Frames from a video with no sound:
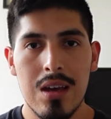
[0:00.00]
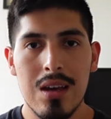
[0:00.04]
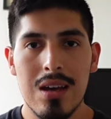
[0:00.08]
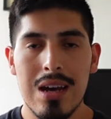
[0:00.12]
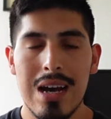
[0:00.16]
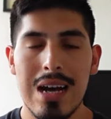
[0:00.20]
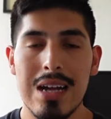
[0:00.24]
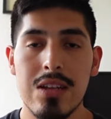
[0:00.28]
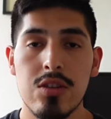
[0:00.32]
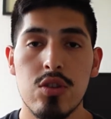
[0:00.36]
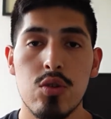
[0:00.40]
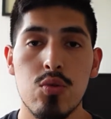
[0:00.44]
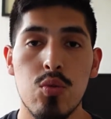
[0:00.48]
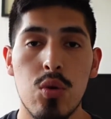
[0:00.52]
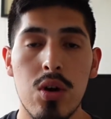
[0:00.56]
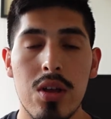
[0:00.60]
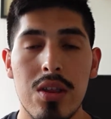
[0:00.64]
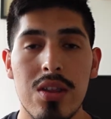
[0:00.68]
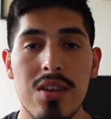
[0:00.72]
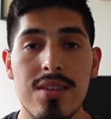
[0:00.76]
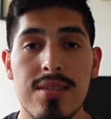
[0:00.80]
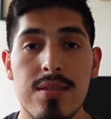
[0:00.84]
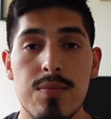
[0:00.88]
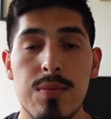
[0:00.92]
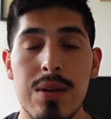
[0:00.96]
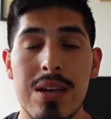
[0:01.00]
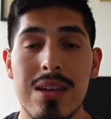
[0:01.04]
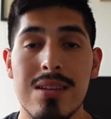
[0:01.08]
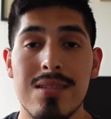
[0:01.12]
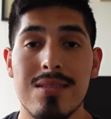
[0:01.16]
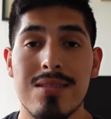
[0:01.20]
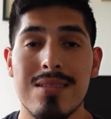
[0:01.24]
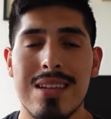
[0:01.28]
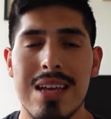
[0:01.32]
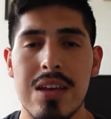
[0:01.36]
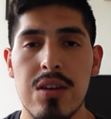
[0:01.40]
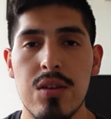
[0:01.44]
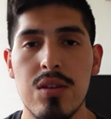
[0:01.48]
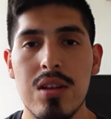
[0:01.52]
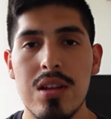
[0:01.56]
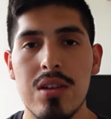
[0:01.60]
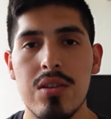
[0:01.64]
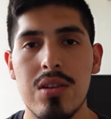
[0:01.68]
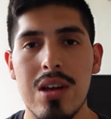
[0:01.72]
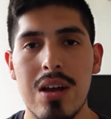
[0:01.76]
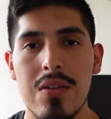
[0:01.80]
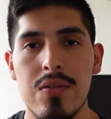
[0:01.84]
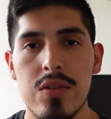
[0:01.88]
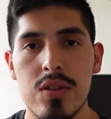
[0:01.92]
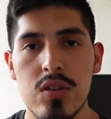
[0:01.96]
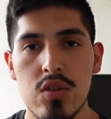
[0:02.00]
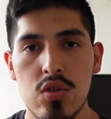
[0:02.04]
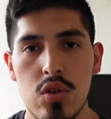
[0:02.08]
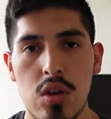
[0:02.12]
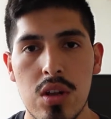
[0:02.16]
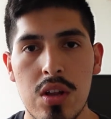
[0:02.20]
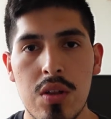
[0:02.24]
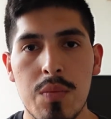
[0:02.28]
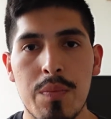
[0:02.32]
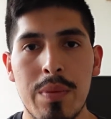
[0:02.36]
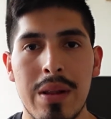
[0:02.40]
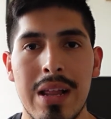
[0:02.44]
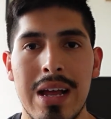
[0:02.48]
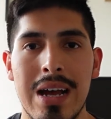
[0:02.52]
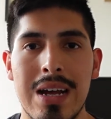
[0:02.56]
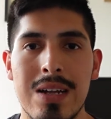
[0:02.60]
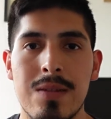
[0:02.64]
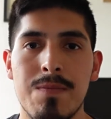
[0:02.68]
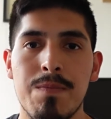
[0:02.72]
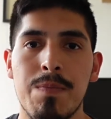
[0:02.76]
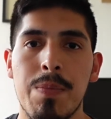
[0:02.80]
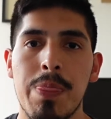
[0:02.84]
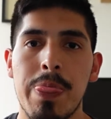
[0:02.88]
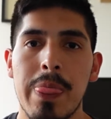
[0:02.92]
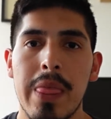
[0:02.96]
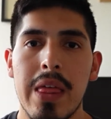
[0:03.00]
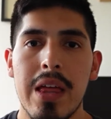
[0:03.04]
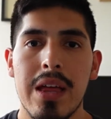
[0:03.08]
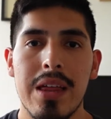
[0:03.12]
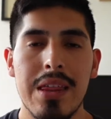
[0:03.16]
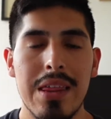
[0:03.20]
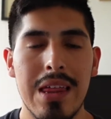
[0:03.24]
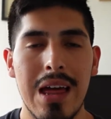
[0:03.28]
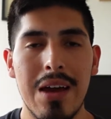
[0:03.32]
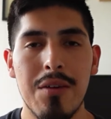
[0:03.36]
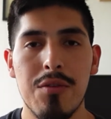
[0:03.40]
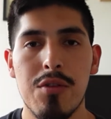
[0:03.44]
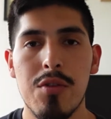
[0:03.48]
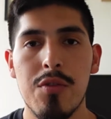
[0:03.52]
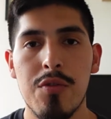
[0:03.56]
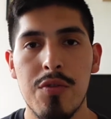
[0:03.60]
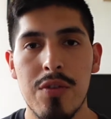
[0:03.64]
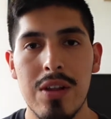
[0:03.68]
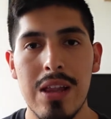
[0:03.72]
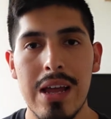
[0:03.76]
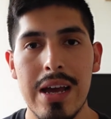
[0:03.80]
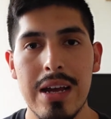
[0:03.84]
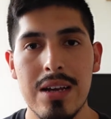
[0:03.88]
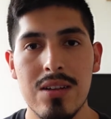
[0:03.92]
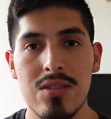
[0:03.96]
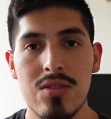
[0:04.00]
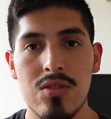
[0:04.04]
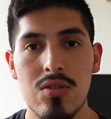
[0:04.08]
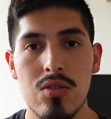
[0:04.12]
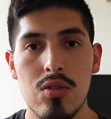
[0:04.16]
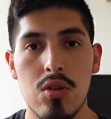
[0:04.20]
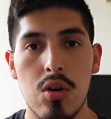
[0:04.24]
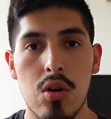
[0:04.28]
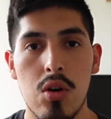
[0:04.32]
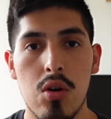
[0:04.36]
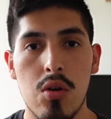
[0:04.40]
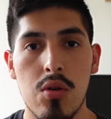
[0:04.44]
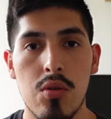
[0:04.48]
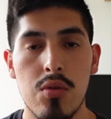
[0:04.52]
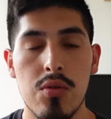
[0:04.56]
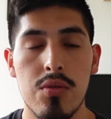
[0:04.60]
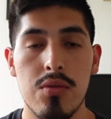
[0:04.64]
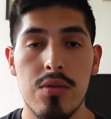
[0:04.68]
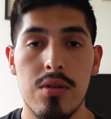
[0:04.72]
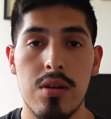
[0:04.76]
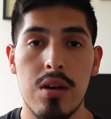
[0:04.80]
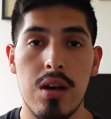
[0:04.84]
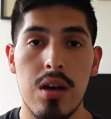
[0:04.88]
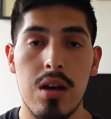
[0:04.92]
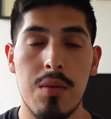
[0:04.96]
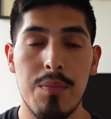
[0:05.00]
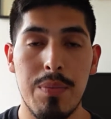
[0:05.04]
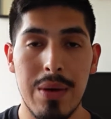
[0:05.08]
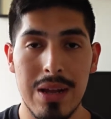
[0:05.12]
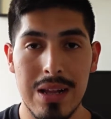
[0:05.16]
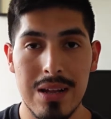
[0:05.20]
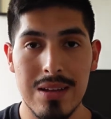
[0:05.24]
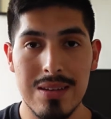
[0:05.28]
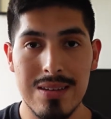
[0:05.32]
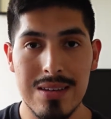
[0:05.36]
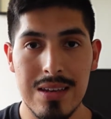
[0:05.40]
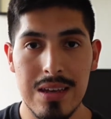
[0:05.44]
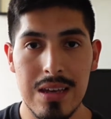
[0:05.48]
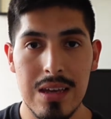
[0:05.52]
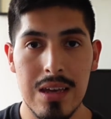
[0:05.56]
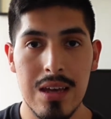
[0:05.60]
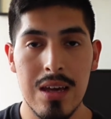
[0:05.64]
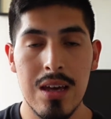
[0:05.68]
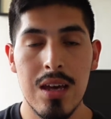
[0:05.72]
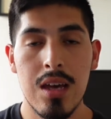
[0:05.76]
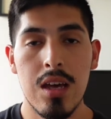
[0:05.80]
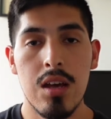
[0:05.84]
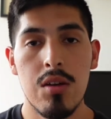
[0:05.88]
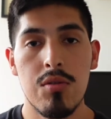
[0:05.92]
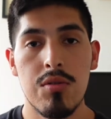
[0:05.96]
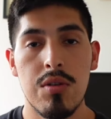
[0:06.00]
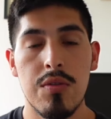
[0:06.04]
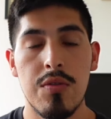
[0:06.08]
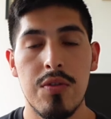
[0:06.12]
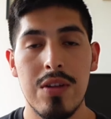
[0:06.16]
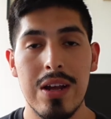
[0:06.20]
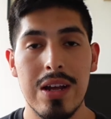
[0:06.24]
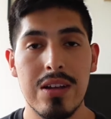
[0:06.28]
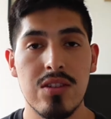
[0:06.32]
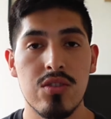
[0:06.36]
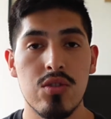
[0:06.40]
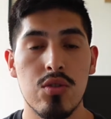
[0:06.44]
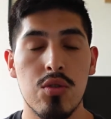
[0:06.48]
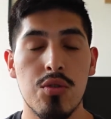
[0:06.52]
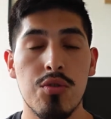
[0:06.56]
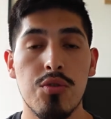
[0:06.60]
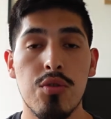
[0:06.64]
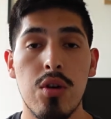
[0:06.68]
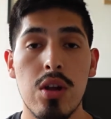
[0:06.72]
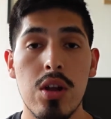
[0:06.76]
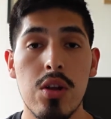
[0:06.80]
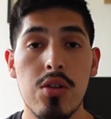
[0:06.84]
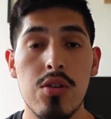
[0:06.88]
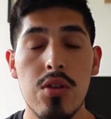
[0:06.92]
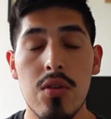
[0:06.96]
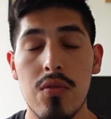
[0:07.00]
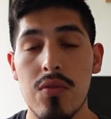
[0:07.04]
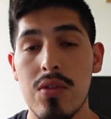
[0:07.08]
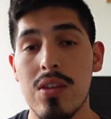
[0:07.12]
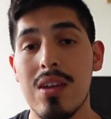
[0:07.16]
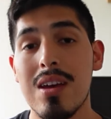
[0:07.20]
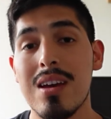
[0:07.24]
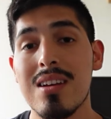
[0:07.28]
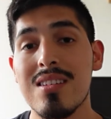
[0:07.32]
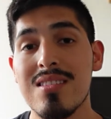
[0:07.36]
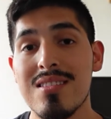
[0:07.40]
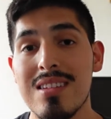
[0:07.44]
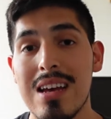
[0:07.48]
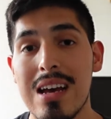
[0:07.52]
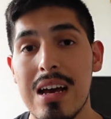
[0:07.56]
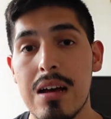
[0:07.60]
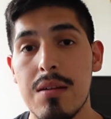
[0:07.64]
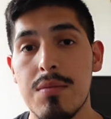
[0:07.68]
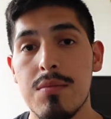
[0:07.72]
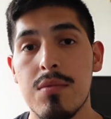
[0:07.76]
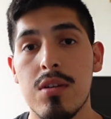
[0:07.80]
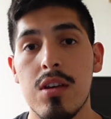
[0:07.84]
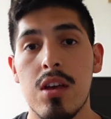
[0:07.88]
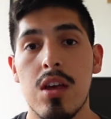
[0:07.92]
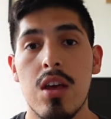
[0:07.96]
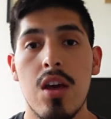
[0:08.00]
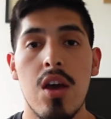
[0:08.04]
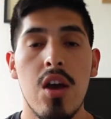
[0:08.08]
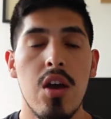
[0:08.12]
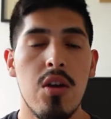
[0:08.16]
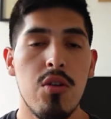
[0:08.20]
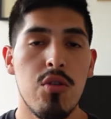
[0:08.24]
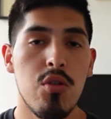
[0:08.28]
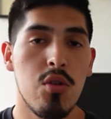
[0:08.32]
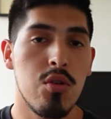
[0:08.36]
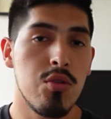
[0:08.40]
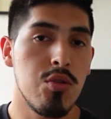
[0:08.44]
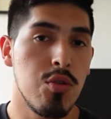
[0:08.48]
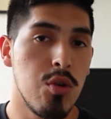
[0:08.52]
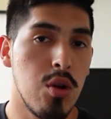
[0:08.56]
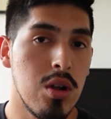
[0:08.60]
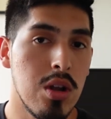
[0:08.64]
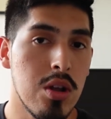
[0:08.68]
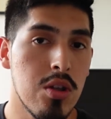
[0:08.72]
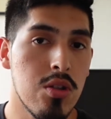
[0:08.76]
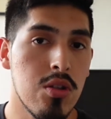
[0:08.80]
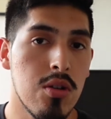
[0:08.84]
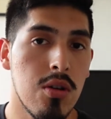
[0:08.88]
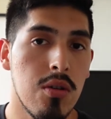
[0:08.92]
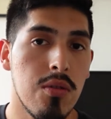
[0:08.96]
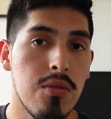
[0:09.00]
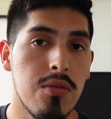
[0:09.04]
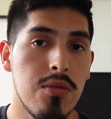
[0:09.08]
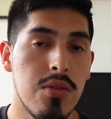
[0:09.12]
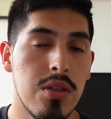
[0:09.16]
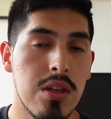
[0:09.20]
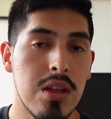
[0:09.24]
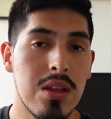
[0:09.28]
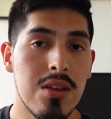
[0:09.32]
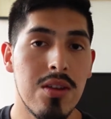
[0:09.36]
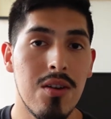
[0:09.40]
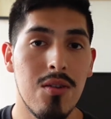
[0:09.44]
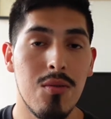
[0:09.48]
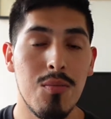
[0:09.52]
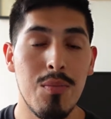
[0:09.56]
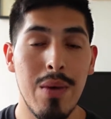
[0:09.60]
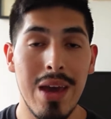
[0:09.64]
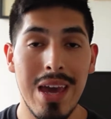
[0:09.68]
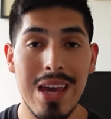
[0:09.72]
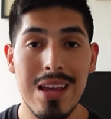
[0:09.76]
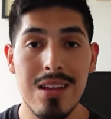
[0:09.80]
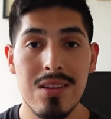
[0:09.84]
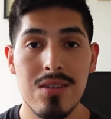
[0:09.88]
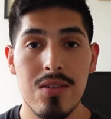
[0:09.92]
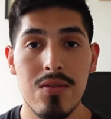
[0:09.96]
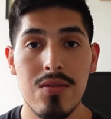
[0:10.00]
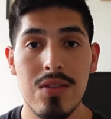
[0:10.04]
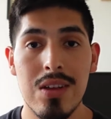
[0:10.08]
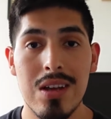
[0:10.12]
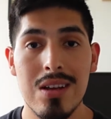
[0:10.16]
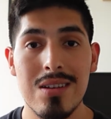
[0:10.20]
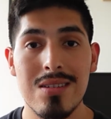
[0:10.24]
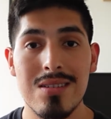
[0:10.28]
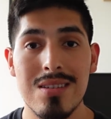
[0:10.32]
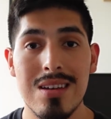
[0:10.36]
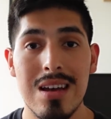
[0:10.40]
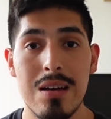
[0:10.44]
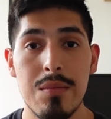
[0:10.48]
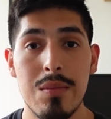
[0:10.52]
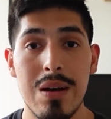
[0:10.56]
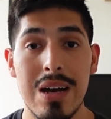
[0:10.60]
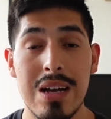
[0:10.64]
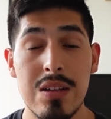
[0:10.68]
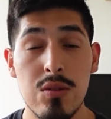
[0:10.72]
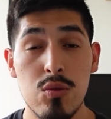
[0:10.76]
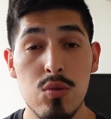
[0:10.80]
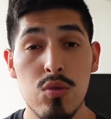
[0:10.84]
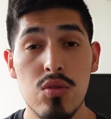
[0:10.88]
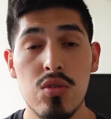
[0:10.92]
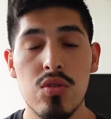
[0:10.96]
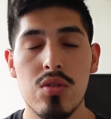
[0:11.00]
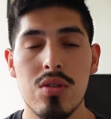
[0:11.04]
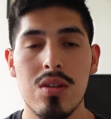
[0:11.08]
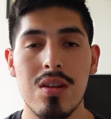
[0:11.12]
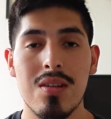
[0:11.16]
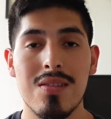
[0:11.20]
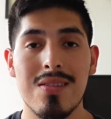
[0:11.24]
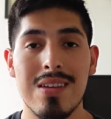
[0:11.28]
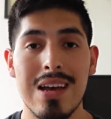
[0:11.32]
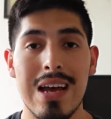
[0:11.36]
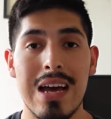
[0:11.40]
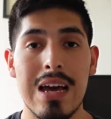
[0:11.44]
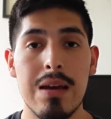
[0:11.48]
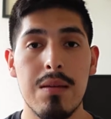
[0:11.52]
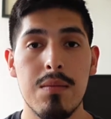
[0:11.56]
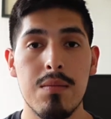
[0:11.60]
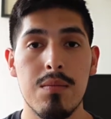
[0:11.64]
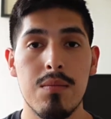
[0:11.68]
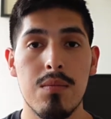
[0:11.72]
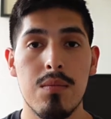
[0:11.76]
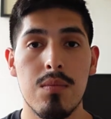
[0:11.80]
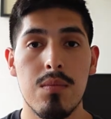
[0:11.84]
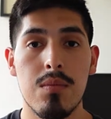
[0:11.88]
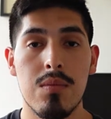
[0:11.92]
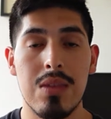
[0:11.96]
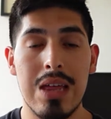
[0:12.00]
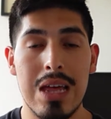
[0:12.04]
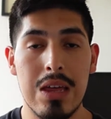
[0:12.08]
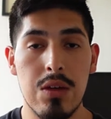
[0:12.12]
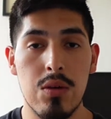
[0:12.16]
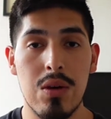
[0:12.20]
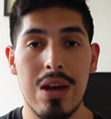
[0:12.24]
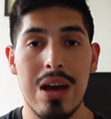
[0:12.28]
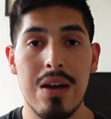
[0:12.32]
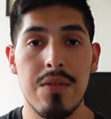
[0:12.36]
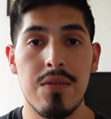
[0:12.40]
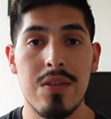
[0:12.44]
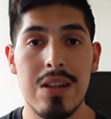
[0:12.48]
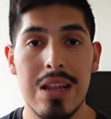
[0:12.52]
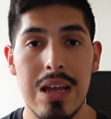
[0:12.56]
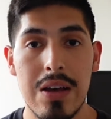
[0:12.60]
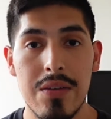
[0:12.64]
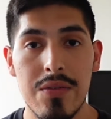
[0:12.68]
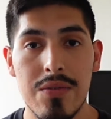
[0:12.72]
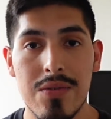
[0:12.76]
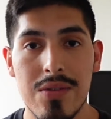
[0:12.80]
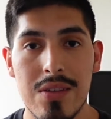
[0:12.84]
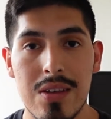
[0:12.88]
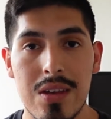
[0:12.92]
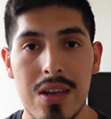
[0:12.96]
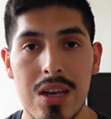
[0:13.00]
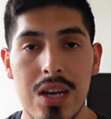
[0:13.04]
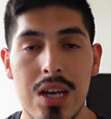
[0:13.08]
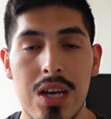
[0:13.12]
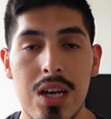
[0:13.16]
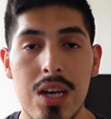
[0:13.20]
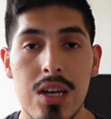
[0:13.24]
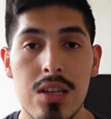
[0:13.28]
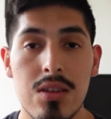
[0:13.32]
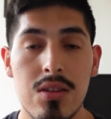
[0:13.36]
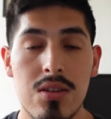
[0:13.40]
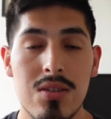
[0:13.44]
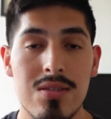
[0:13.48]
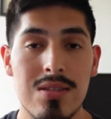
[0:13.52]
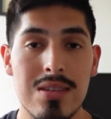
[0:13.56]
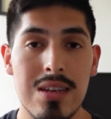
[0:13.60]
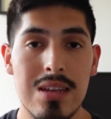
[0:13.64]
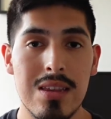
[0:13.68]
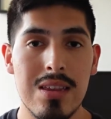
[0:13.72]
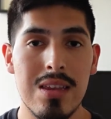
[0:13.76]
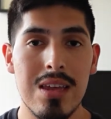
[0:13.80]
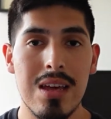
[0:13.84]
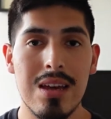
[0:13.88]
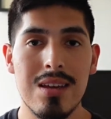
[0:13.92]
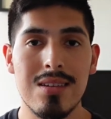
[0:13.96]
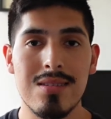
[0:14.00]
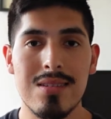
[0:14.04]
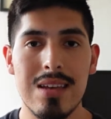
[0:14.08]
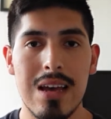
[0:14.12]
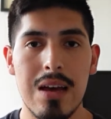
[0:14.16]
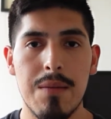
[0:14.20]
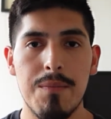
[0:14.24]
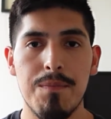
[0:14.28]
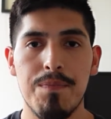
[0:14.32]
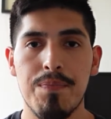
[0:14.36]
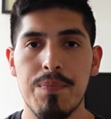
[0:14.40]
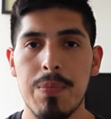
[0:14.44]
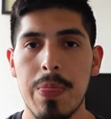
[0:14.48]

And so what this means is that you need to have a solid plan that reflects your ability, reflects your knowledge of the exam, your knowledge of the domains of the exam, and also the time that you have left to sit the exam.